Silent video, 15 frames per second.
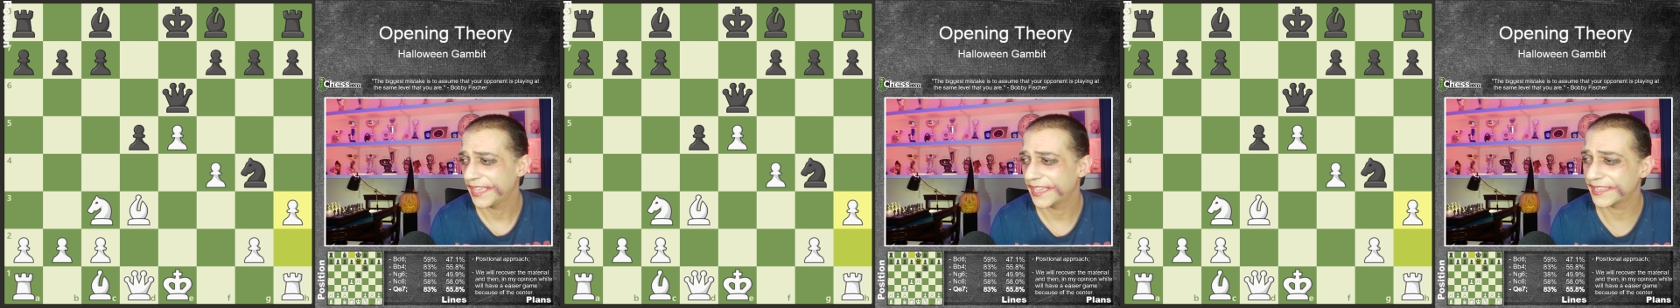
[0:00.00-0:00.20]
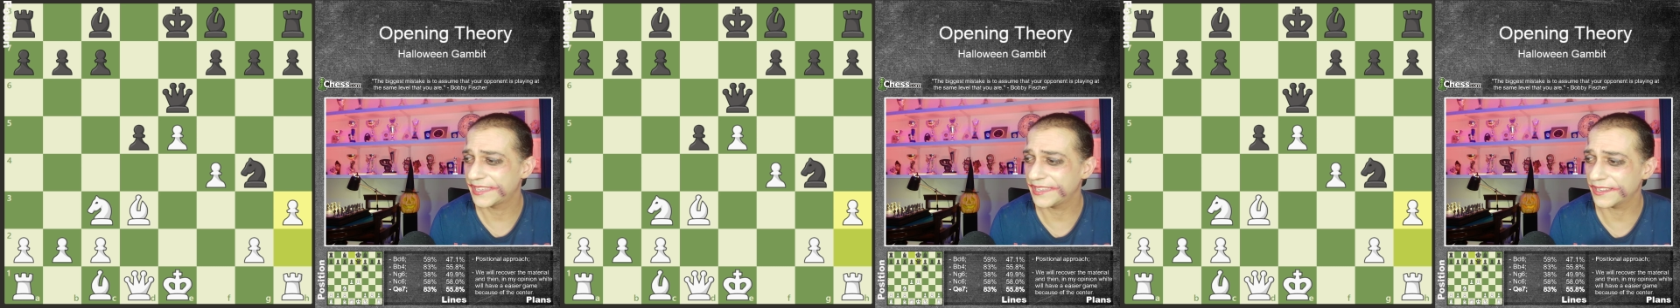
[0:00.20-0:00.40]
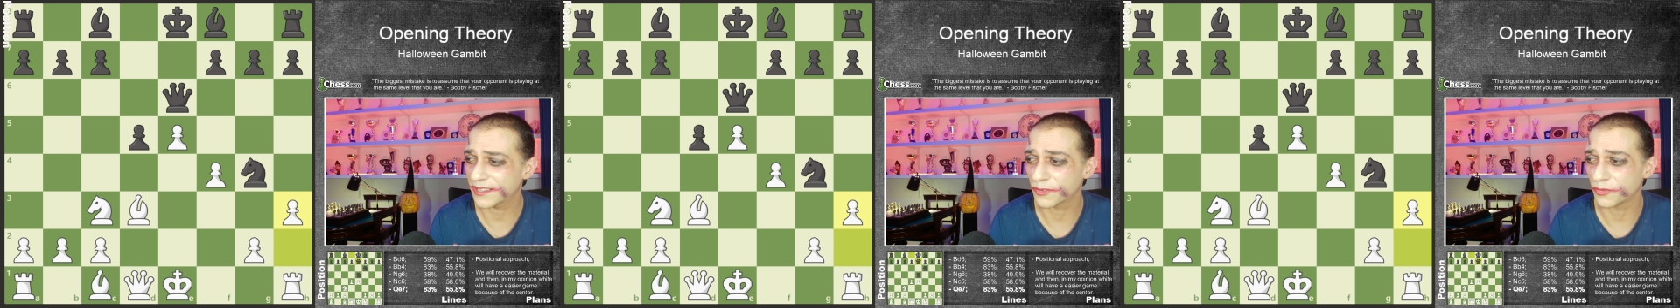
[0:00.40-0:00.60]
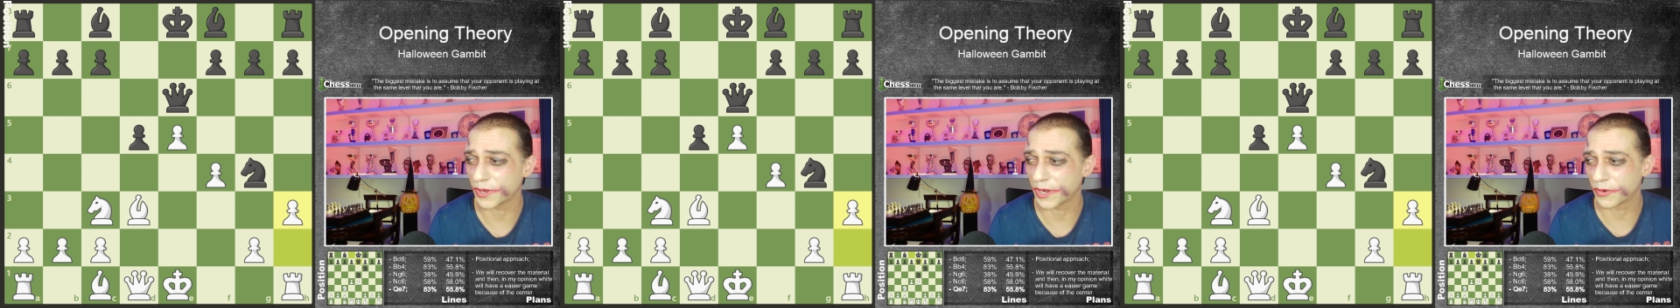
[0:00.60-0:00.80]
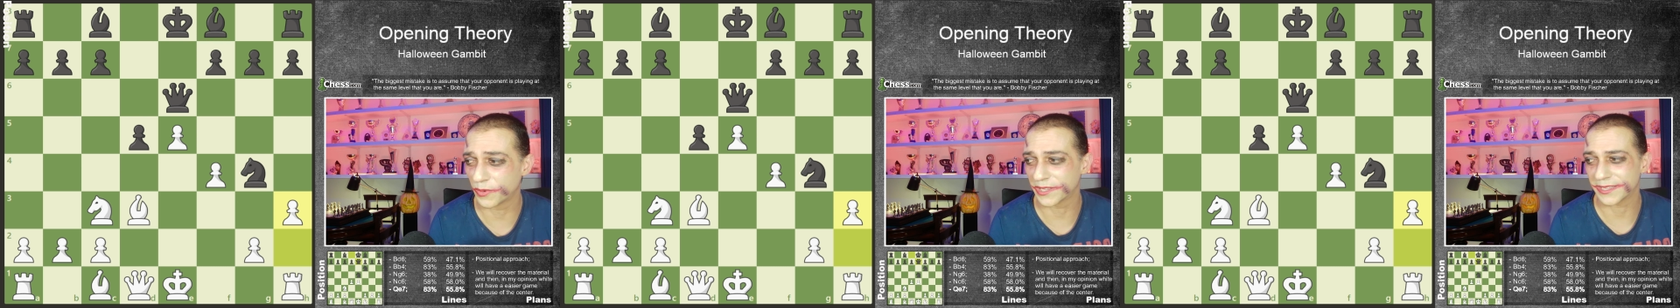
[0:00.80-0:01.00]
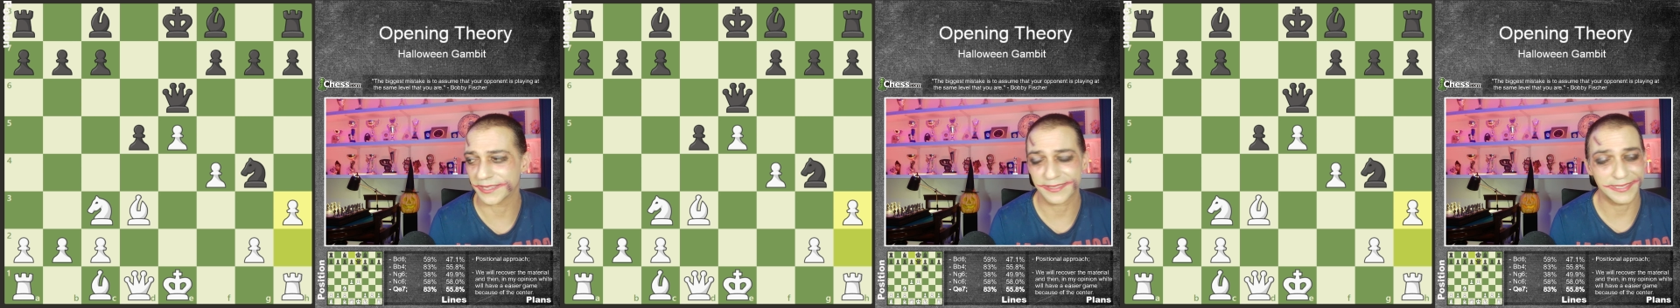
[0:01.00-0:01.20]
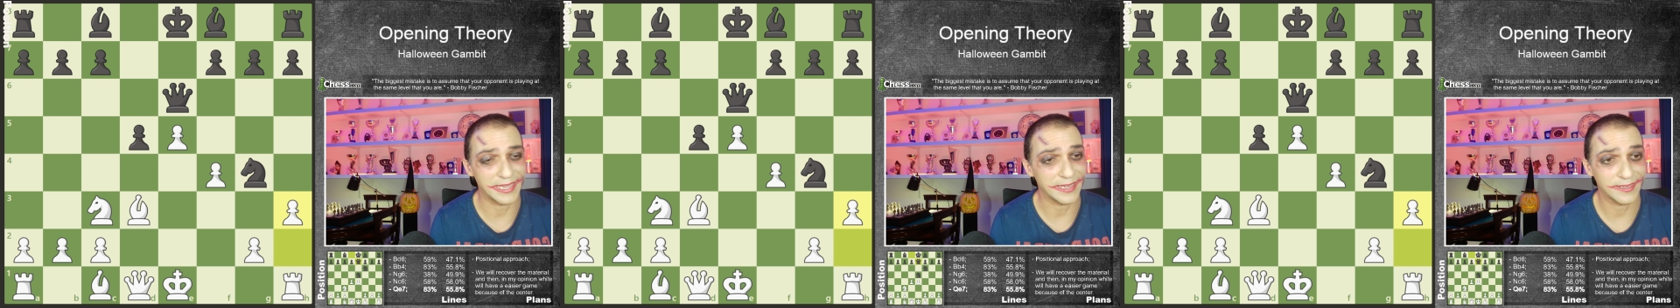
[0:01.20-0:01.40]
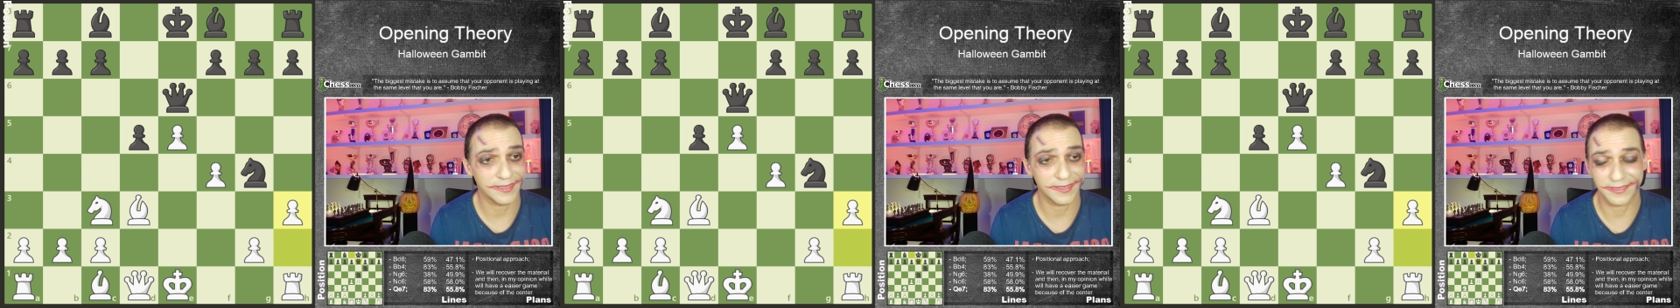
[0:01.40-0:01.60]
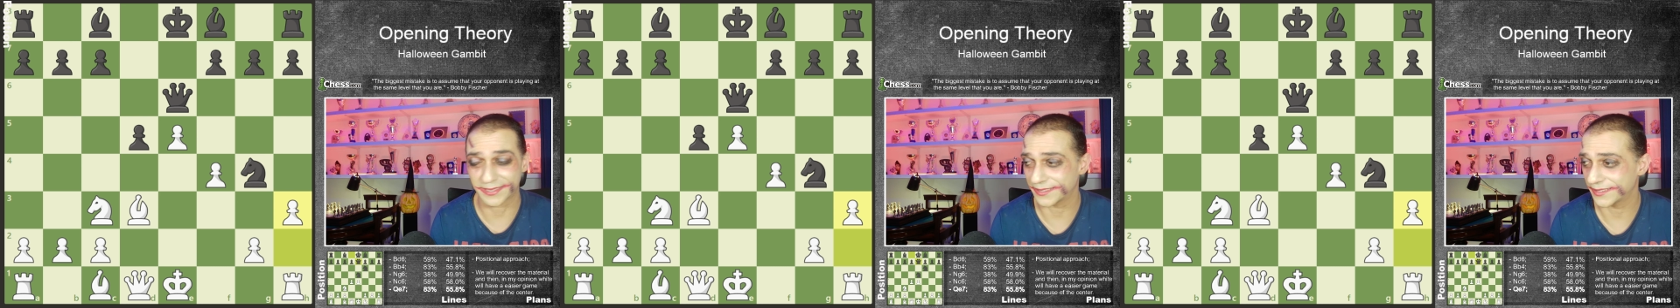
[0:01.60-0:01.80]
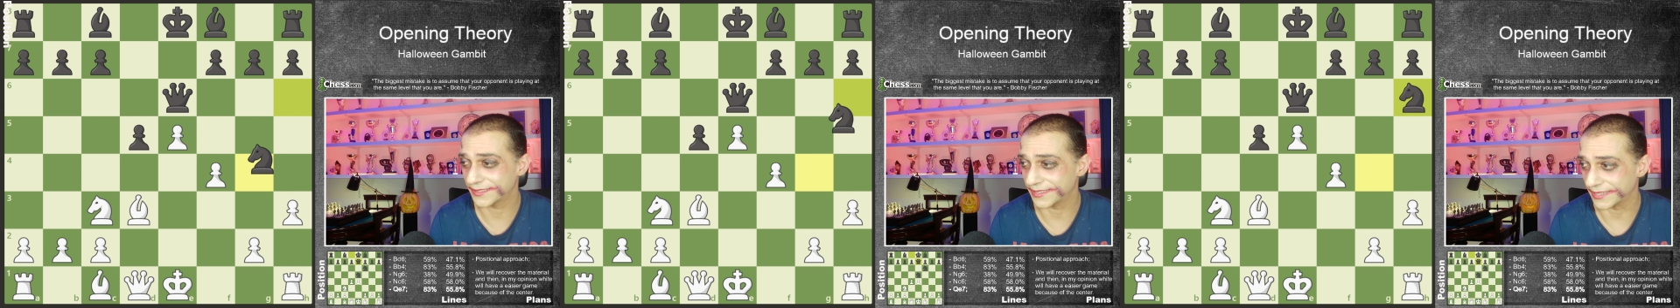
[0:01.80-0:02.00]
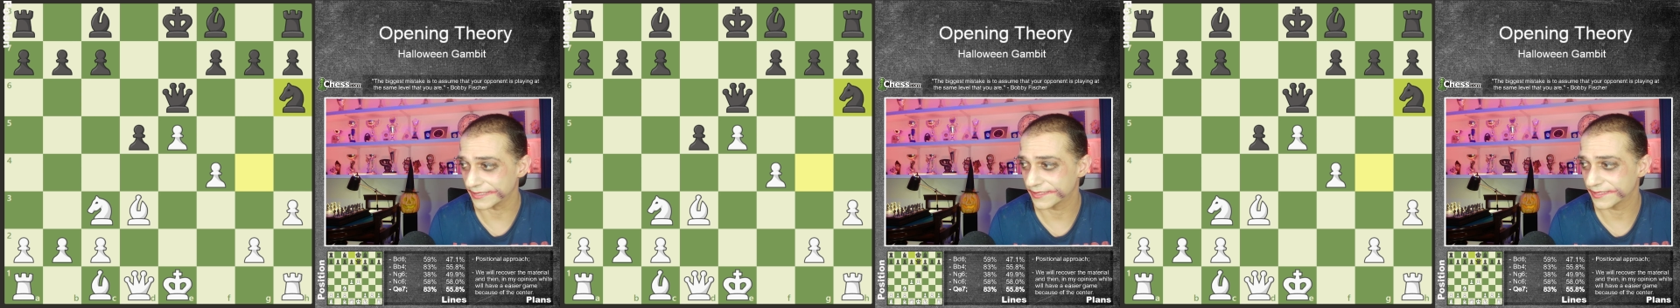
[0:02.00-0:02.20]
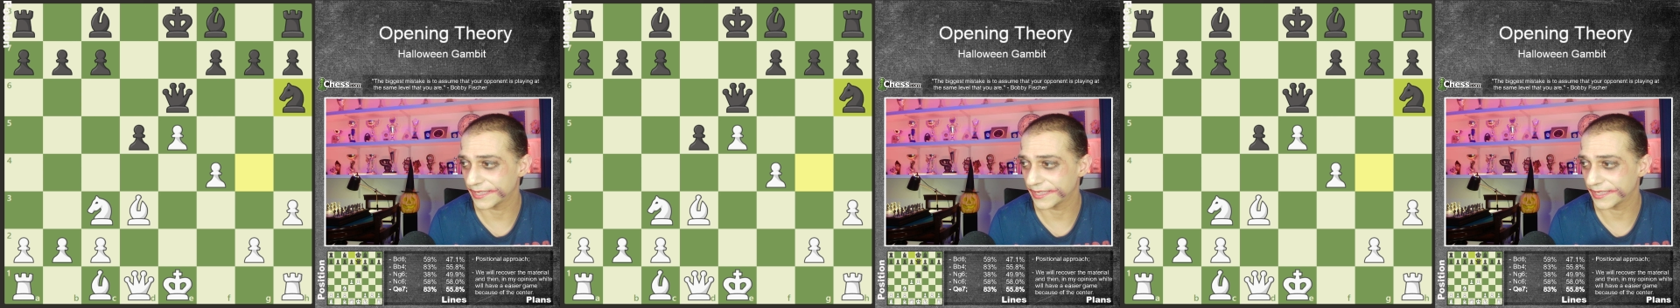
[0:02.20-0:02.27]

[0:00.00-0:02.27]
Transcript: Here we will attack the knight.